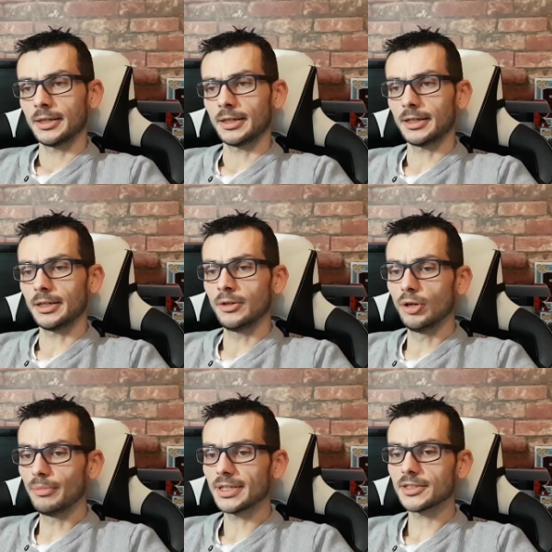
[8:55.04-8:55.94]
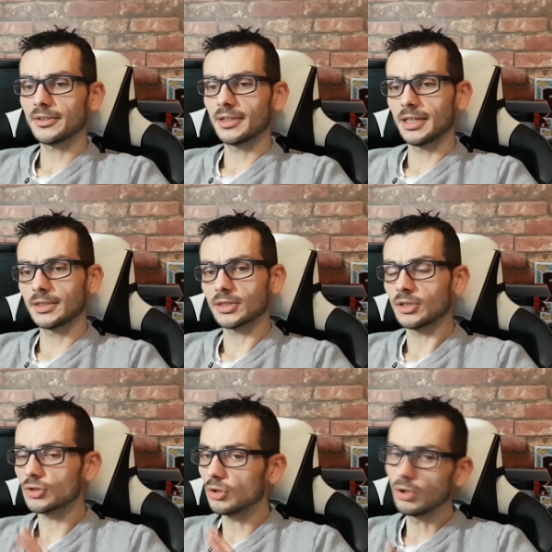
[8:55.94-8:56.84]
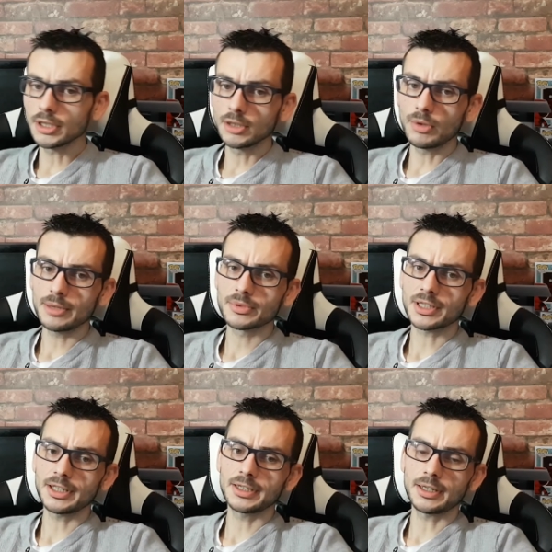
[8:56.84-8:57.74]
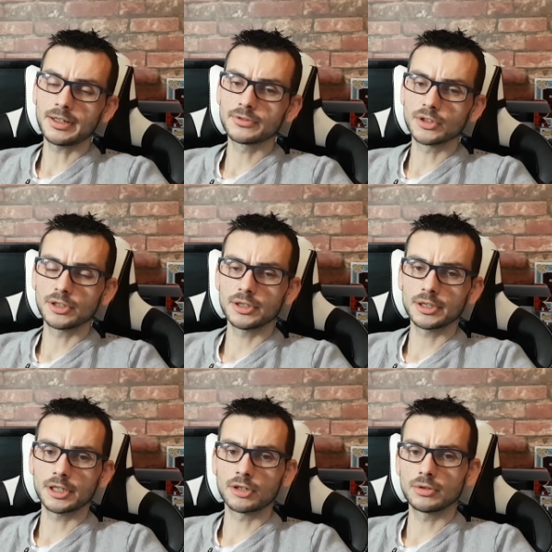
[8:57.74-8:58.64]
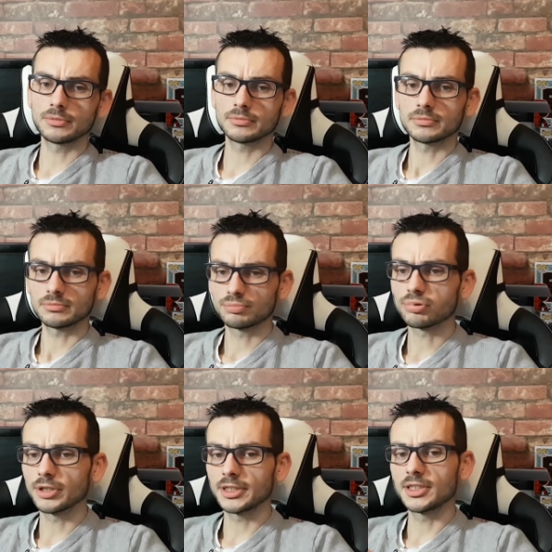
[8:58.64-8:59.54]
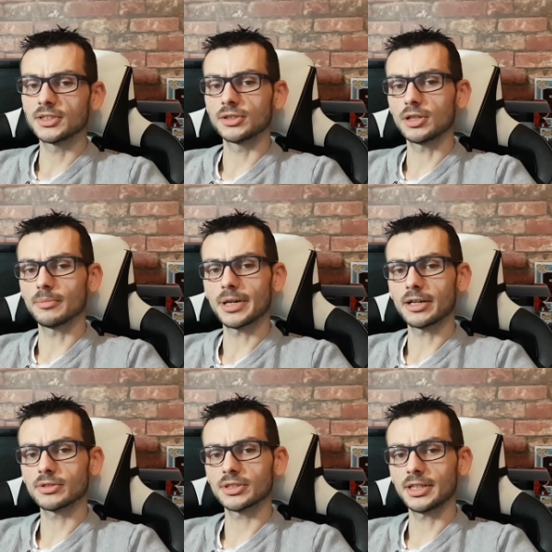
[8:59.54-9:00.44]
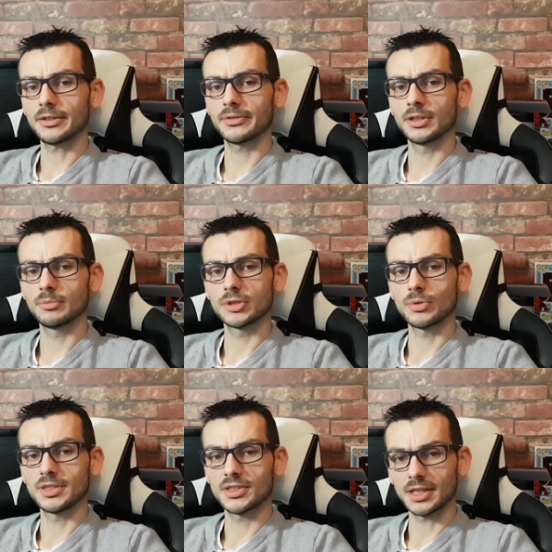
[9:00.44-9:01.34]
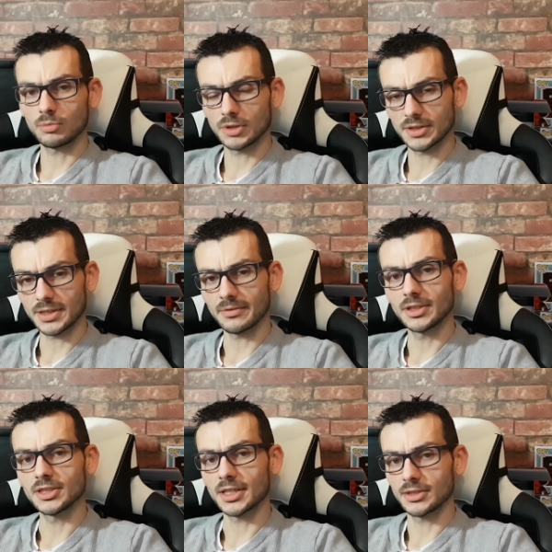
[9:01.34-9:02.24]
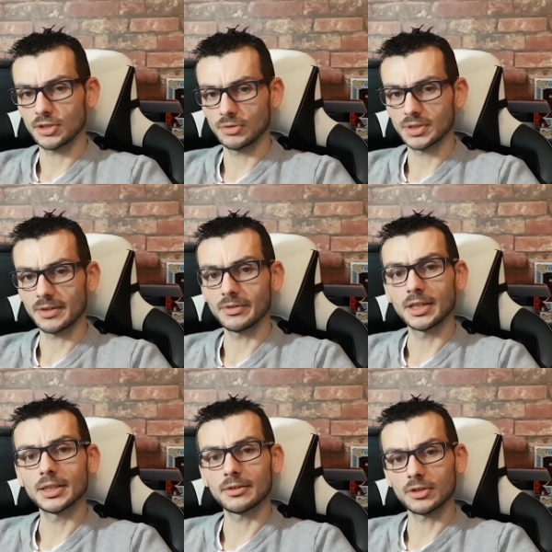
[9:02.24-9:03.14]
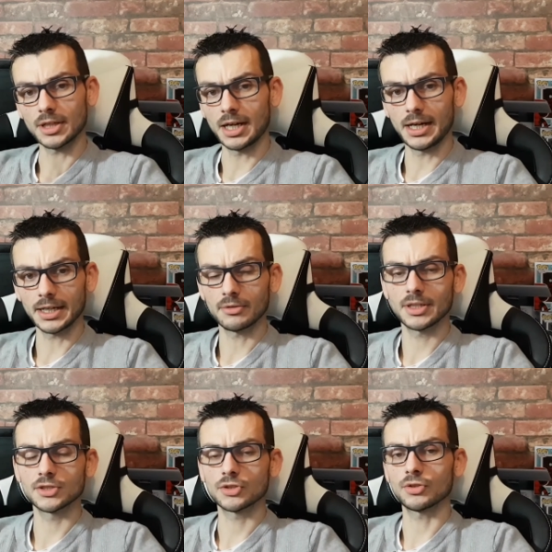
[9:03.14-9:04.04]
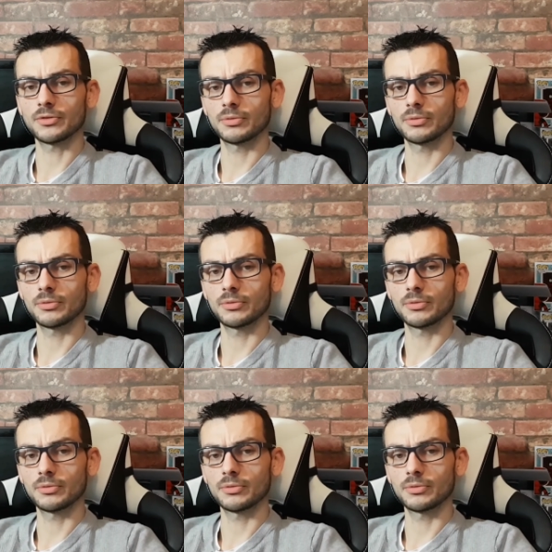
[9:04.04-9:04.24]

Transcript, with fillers: Uh, numbers and things, it's all on the website. I've done a, a pretty decent comparison, I feel, between Z170, Z270, and then I've got the higher end stuff,